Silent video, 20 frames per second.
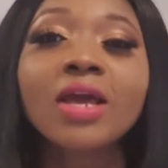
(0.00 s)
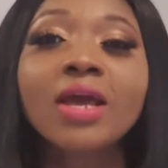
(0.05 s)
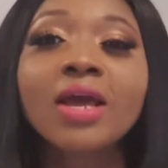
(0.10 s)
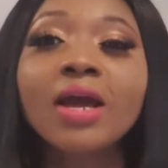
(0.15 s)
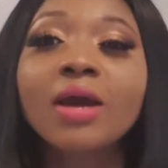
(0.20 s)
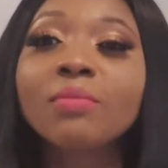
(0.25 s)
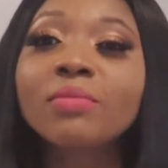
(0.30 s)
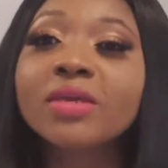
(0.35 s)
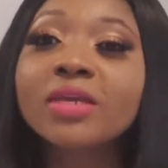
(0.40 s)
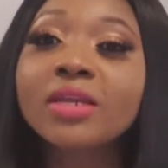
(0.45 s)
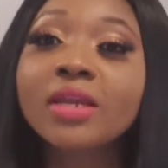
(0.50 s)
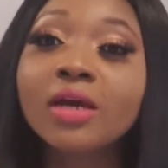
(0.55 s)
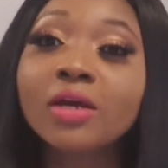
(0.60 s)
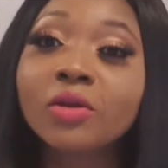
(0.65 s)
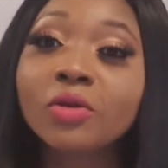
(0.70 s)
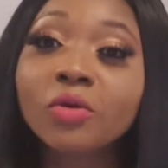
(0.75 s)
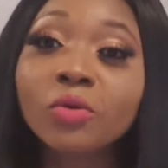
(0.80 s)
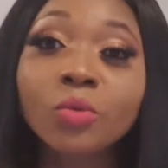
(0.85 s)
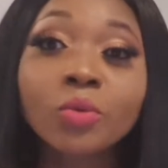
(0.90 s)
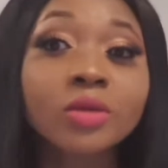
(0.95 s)
I mean, I
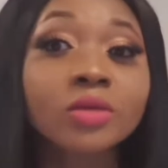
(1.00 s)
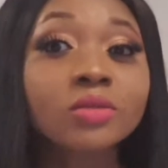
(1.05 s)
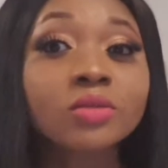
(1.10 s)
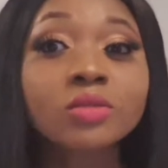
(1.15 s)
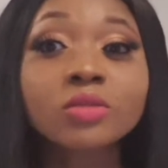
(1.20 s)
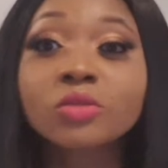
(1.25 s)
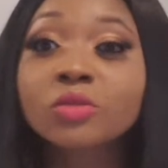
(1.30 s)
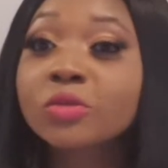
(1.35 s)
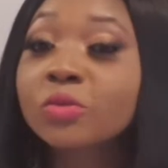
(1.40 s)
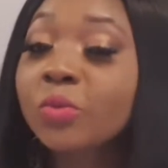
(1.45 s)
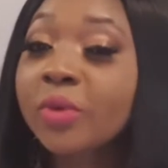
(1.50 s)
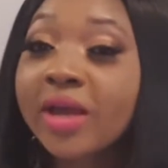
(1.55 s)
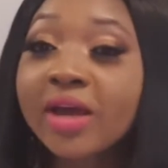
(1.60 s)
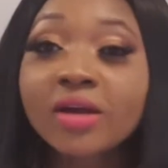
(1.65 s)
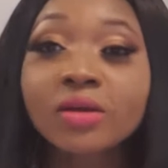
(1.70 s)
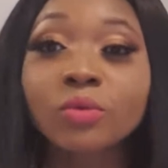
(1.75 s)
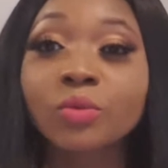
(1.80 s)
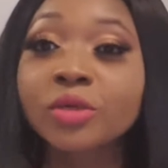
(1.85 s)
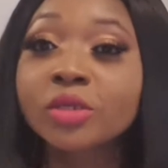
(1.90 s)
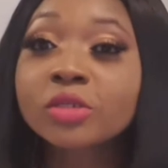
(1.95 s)
know we're
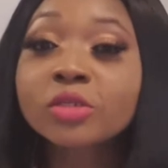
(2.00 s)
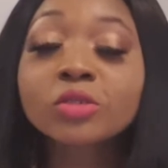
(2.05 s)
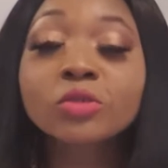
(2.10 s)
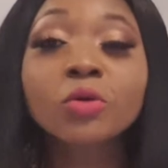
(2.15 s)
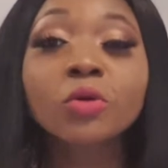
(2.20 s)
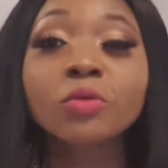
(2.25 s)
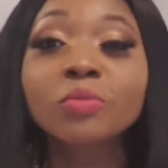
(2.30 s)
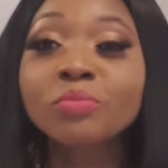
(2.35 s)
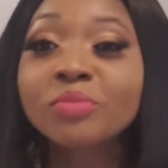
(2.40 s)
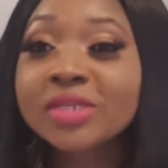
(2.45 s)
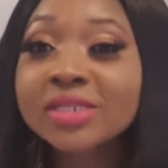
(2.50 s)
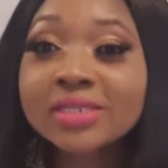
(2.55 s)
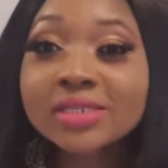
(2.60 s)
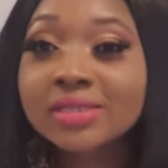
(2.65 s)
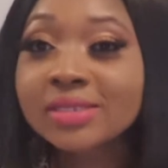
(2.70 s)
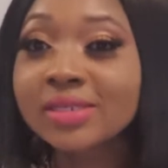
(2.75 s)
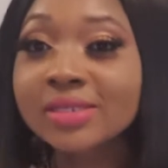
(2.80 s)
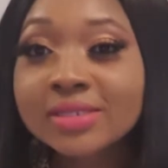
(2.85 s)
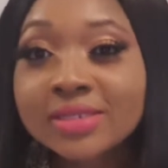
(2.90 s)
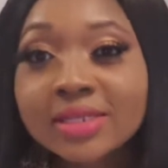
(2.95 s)
so busy
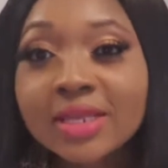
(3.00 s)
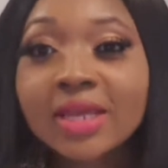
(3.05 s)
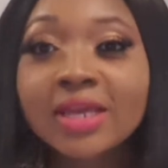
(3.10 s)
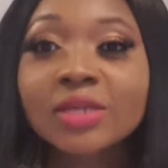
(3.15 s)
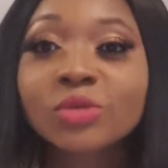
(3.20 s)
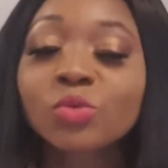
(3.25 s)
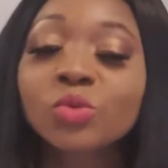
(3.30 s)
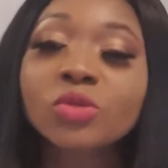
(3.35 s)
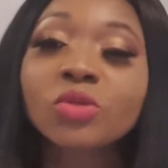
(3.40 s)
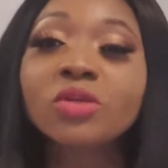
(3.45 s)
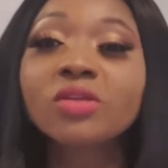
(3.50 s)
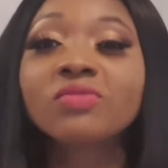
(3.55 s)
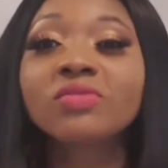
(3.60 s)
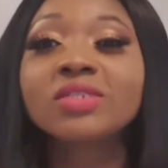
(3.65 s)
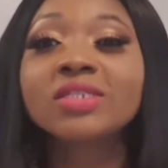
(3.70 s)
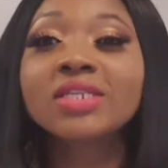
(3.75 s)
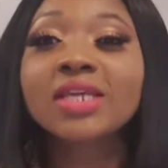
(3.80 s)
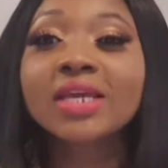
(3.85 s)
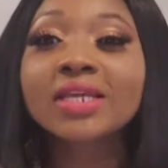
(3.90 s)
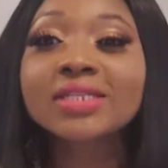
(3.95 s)
these days, we don't even
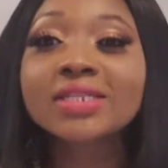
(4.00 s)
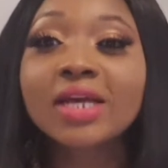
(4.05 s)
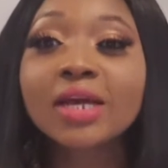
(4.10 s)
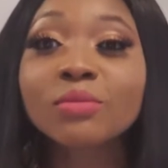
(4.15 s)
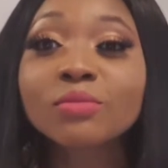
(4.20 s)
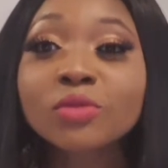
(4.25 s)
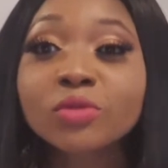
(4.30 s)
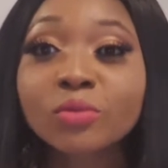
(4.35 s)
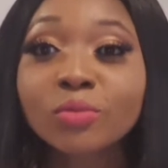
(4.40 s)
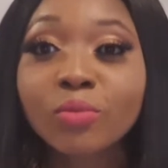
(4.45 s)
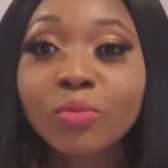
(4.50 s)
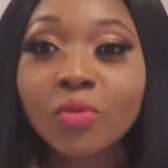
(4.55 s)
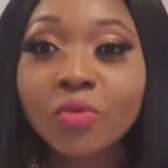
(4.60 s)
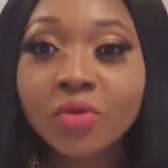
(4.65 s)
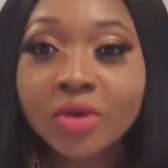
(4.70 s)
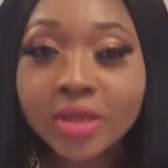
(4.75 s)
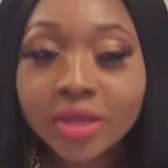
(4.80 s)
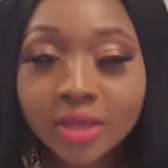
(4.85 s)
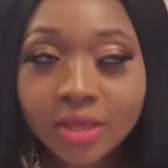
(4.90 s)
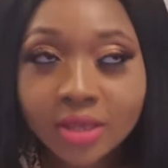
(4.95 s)
take time to
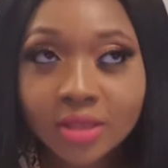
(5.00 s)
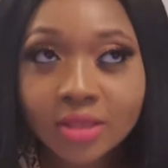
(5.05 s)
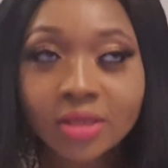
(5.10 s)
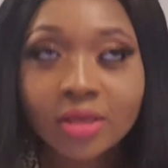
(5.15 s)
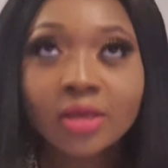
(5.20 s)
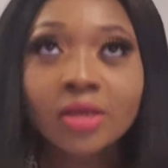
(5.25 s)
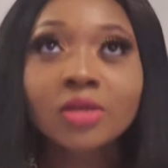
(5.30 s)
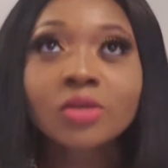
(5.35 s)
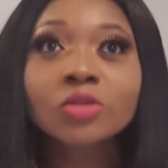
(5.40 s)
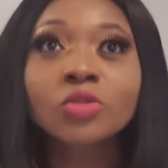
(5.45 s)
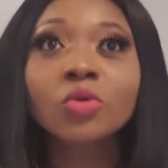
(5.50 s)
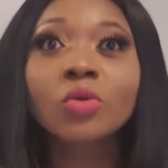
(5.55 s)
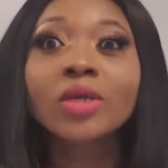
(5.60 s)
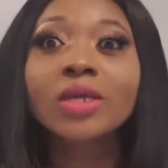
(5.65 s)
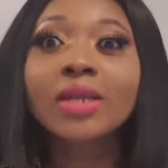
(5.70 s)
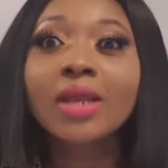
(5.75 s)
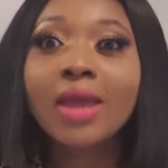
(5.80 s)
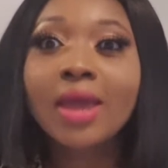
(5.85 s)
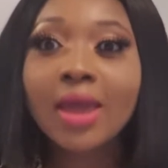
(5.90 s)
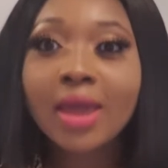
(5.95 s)
breathe, to
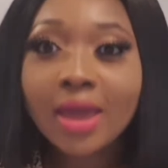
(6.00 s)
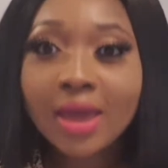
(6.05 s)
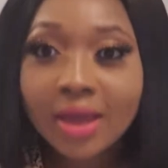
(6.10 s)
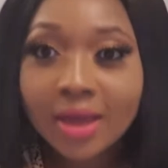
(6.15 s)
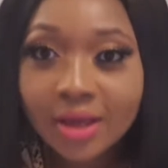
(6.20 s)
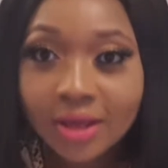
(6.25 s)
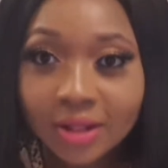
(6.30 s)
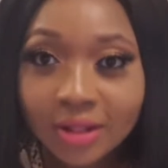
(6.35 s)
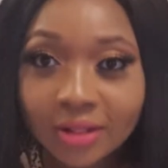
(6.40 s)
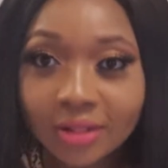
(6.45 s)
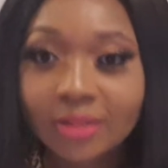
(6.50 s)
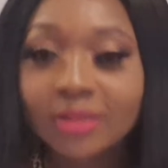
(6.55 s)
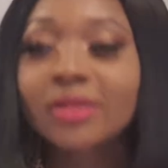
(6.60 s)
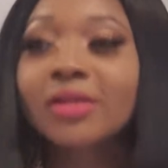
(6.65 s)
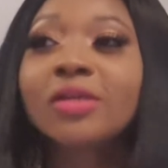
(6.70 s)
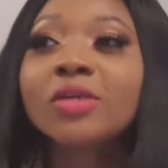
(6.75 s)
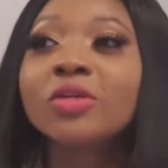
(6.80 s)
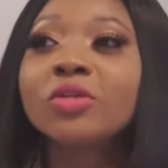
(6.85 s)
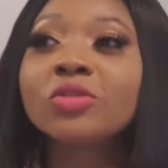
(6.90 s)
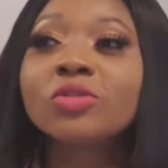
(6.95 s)
inhale,
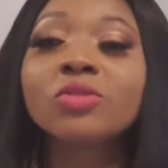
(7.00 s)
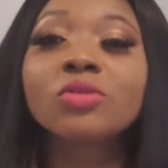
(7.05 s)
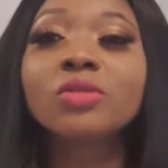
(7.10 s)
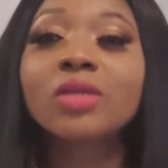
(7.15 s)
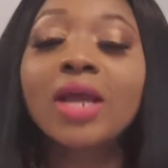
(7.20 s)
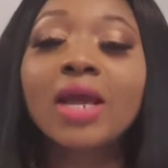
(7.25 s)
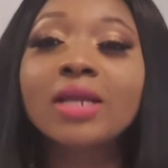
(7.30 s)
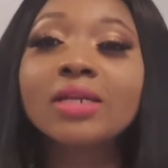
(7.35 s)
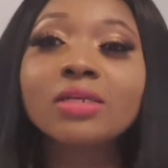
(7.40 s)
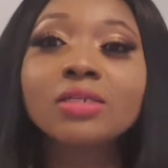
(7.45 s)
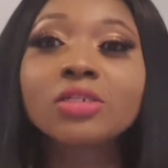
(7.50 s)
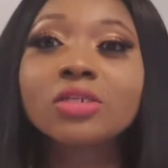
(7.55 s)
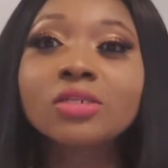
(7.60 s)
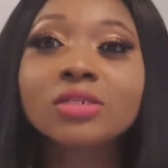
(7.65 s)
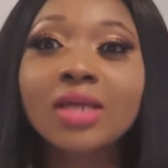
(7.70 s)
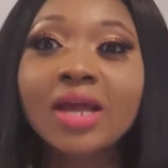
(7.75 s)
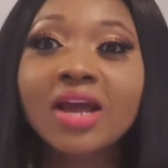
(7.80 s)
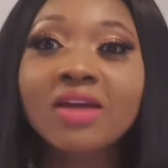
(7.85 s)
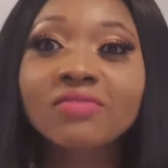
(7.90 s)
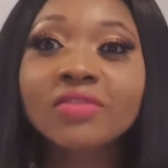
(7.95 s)
to kind of just
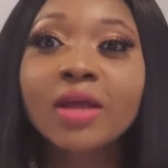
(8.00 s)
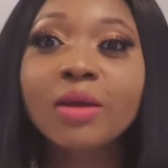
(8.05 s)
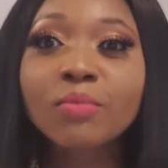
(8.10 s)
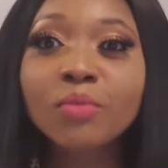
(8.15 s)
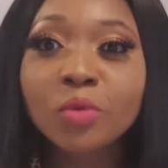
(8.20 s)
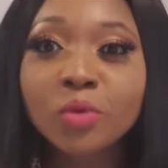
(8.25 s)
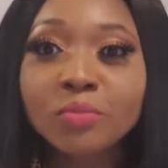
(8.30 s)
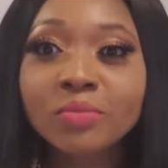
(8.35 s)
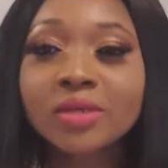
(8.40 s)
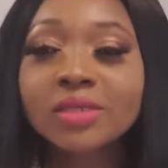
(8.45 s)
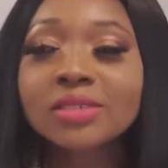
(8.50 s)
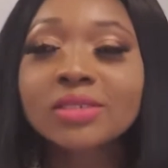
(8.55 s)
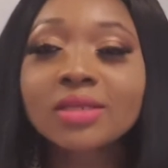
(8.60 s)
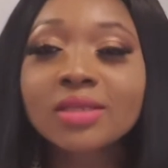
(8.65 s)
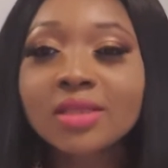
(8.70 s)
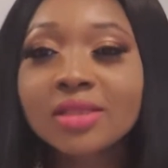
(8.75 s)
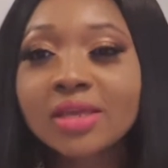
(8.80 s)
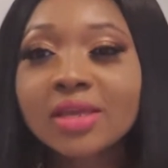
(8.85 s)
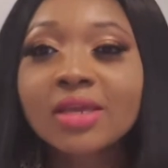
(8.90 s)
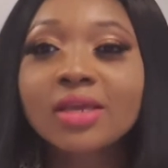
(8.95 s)
have that moment to
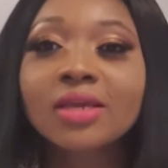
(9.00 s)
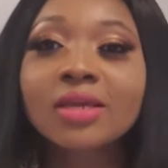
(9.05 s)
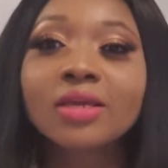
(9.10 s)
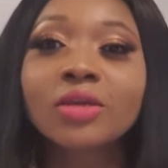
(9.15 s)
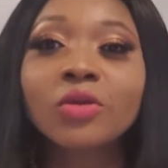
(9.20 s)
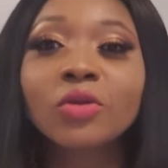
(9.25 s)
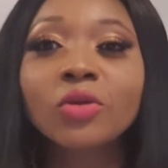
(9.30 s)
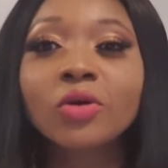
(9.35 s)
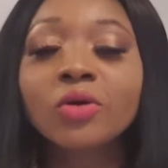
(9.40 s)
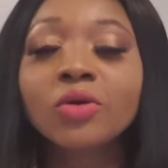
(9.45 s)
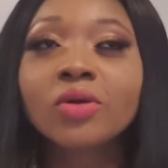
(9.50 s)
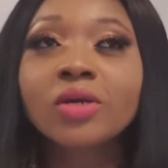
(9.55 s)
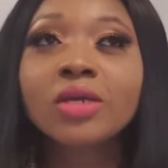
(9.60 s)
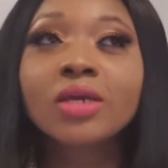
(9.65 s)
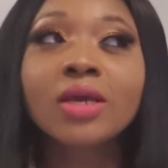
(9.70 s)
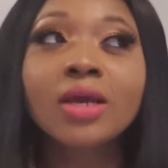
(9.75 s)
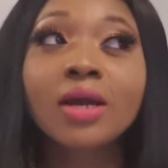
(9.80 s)
think, you know.